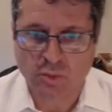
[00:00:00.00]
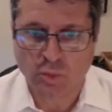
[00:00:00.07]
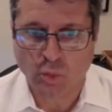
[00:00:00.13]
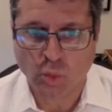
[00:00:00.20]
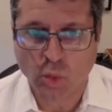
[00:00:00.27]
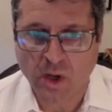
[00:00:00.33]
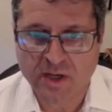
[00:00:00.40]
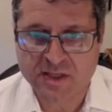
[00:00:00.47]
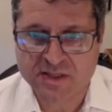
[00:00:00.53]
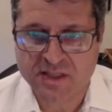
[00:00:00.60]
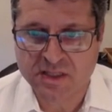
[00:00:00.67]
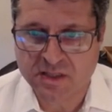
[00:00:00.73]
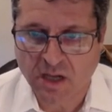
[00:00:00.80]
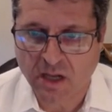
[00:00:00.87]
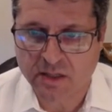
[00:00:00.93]
What is he
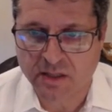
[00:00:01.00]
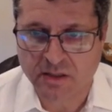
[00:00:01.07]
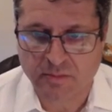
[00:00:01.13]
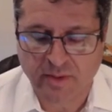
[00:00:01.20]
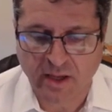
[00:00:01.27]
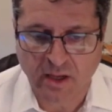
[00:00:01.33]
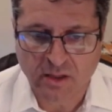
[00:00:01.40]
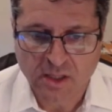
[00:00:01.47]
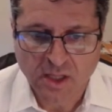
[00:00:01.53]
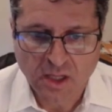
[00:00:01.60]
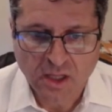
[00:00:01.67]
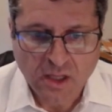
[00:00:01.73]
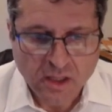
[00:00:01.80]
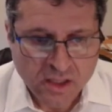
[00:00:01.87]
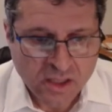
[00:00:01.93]
talking about?
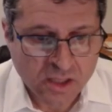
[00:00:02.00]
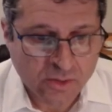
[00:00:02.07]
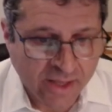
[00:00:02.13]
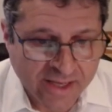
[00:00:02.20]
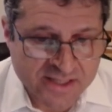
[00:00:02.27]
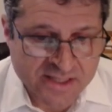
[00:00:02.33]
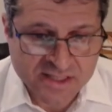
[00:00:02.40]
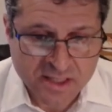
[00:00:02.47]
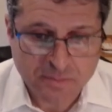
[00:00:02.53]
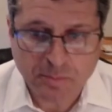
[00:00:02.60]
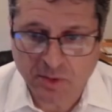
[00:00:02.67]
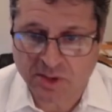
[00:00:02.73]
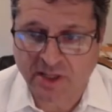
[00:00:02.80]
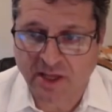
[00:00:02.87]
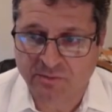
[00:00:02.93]
At a
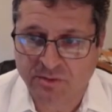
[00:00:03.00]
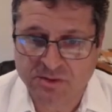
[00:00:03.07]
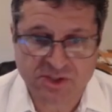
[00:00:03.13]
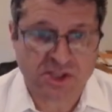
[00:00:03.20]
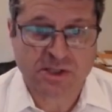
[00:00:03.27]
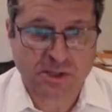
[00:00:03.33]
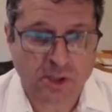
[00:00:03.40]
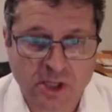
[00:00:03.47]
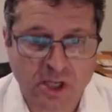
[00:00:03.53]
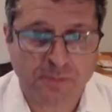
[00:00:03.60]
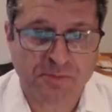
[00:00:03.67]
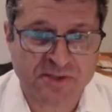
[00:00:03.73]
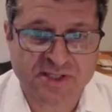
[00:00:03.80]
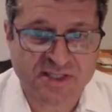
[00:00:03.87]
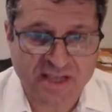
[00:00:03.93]
simple level, just look up
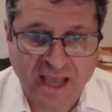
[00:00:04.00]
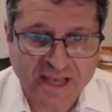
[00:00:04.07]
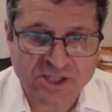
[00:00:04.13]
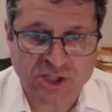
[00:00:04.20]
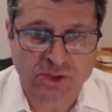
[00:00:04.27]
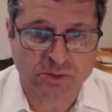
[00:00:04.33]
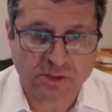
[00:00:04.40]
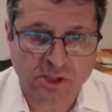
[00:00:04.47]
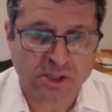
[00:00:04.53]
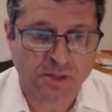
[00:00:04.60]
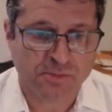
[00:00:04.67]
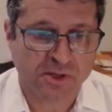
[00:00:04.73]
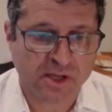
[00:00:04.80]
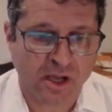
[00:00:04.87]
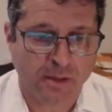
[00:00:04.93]
the statute, look up
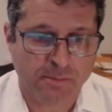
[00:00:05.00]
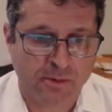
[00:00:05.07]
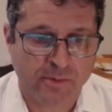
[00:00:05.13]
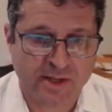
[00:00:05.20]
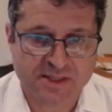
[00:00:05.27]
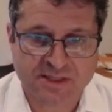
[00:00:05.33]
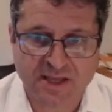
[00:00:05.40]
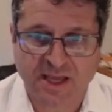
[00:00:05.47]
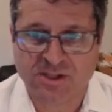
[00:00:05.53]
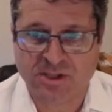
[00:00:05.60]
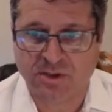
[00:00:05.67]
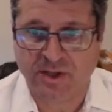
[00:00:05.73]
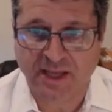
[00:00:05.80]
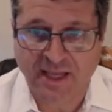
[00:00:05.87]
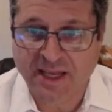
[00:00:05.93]
the copyright
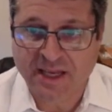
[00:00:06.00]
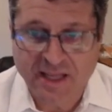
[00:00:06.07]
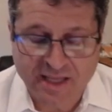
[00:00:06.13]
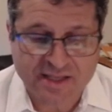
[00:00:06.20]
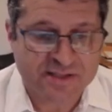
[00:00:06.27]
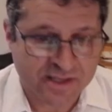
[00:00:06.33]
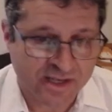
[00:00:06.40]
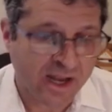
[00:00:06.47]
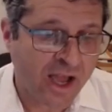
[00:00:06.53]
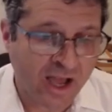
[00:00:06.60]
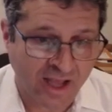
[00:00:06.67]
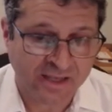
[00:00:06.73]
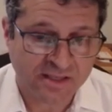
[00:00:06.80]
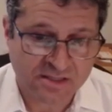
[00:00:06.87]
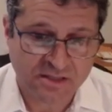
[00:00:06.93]
statute. It is
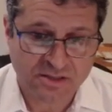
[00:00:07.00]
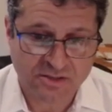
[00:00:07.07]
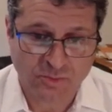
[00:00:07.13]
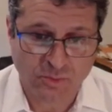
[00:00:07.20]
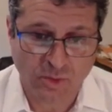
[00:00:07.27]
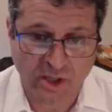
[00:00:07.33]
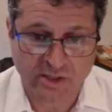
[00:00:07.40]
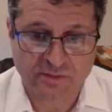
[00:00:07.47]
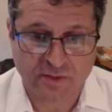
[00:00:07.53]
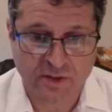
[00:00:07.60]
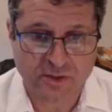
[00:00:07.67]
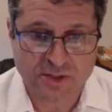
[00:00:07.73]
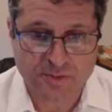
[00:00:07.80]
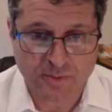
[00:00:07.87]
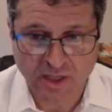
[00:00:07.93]
not one of
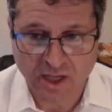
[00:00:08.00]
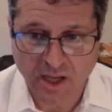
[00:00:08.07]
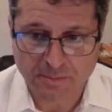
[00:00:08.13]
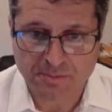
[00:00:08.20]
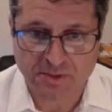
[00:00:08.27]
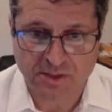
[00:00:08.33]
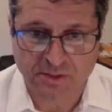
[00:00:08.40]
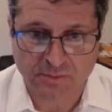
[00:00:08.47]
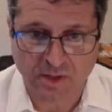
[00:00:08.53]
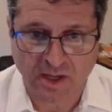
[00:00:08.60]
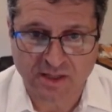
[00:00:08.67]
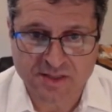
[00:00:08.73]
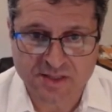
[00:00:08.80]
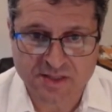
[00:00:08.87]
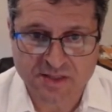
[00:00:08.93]
those monopoly
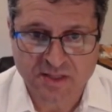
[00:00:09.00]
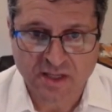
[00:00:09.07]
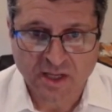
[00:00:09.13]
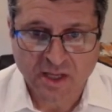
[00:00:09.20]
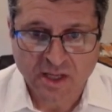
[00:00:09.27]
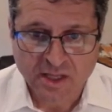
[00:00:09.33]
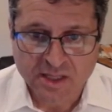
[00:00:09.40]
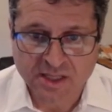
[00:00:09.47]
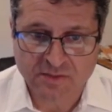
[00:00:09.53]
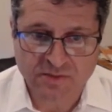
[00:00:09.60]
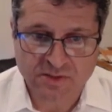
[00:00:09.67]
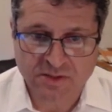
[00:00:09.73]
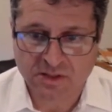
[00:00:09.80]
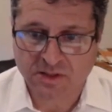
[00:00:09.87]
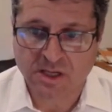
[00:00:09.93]
rights
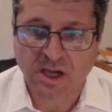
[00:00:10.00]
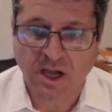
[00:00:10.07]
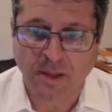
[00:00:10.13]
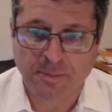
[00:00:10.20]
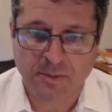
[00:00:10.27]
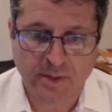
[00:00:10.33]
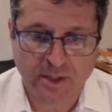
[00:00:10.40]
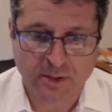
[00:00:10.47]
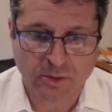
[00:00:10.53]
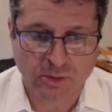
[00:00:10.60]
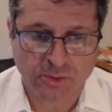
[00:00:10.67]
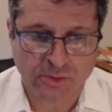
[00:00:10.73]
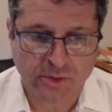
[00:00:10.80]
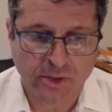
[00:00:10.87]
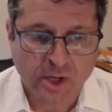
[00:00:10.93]
given to the copyright
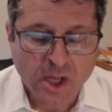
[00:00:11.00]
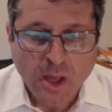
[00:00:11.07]
holder.